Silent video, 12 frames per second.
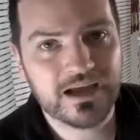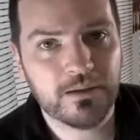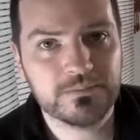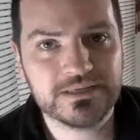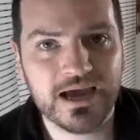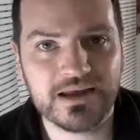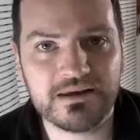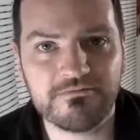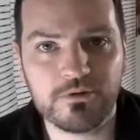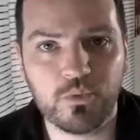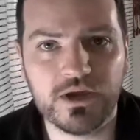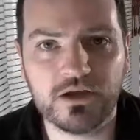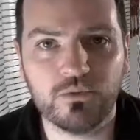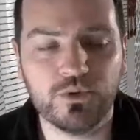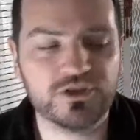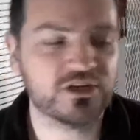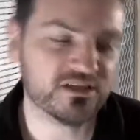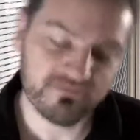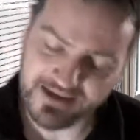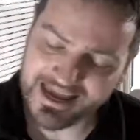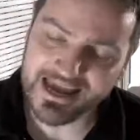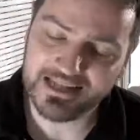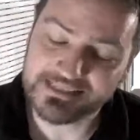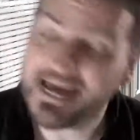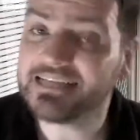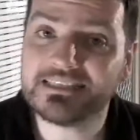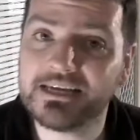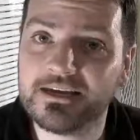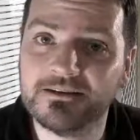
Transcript: comes out every week, which is fantastic.